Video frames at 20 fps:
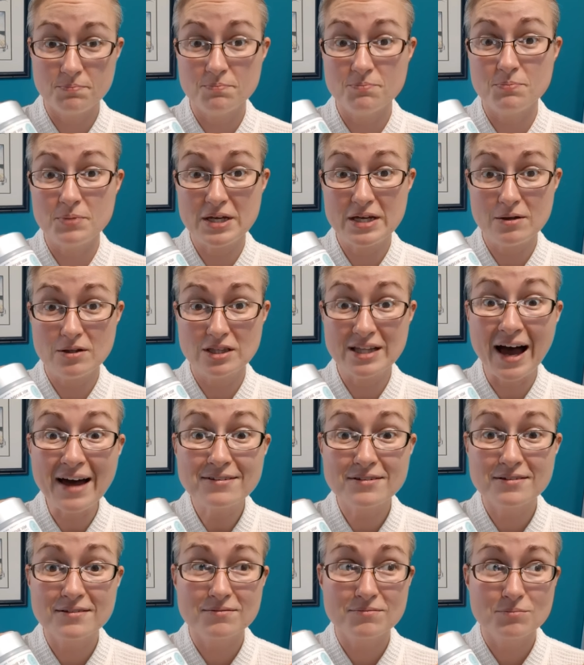be
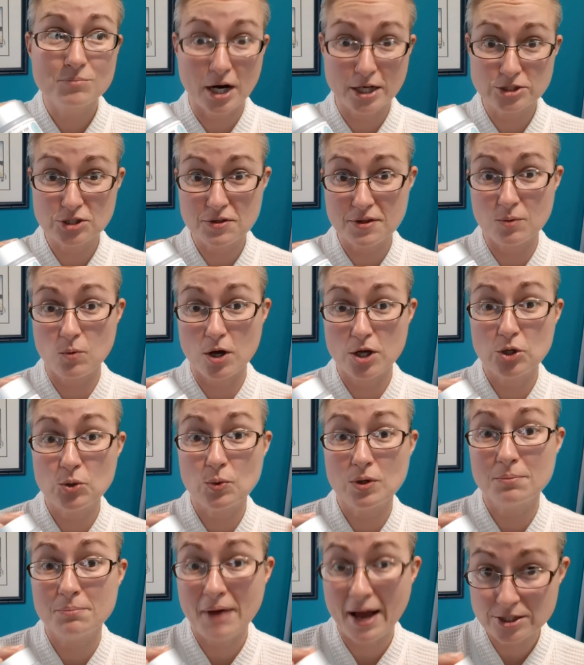less pressure than what you would
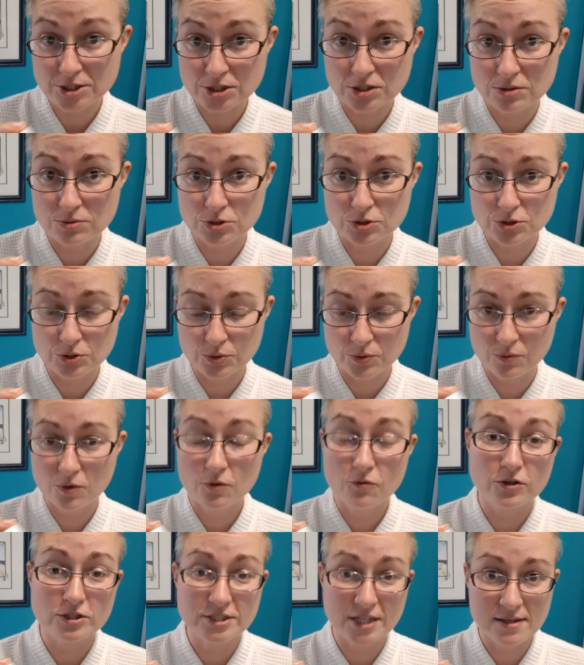imagine you should do
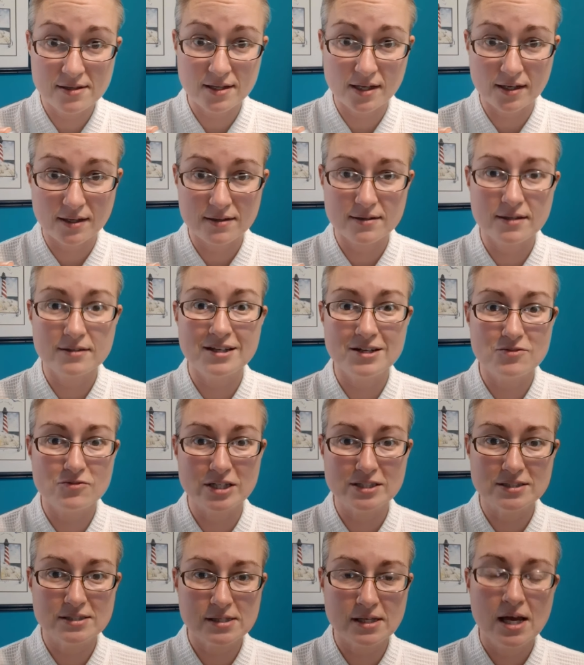for 10 seconds, and then
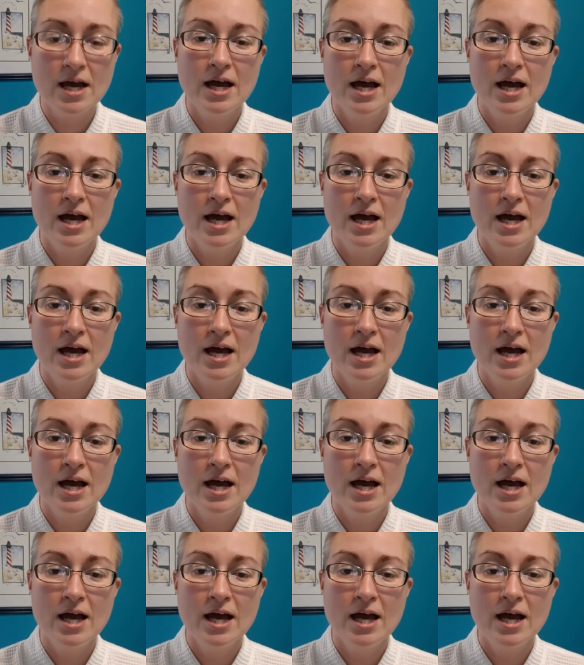rinse.